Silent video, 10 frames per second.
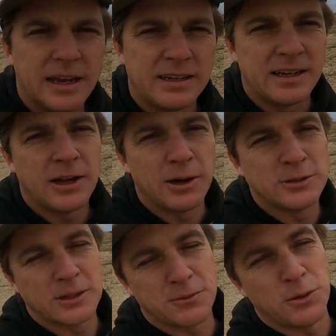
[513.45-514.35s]
They did
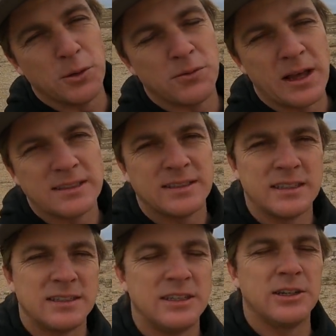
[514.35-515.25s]
host a few events
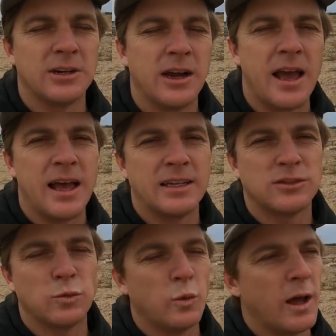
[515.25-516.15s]
this year
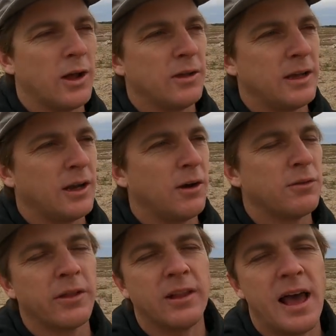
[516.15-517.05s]
as well, and
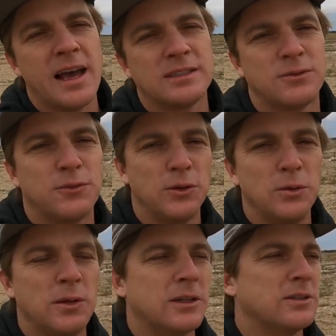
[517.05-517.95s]
over the last few
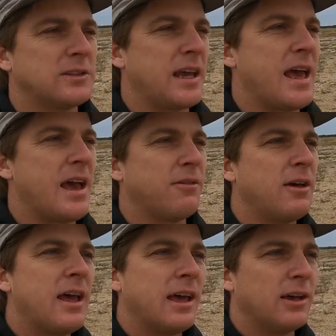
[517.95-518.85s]
years they have
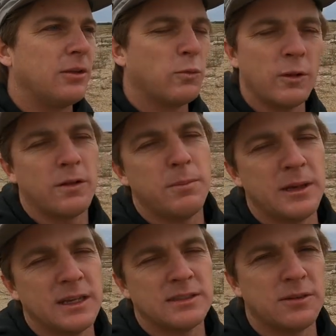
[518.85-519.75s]
held one of the
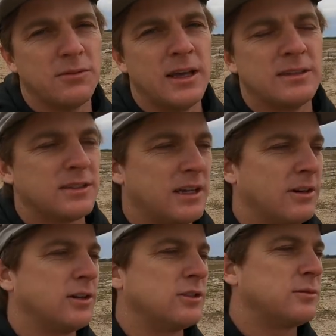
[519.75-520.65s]
biggest events in
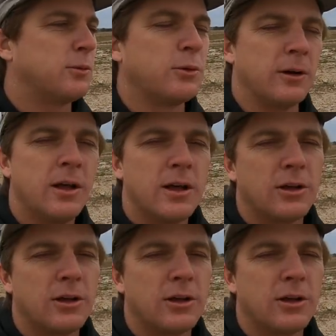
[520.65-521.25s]
our sport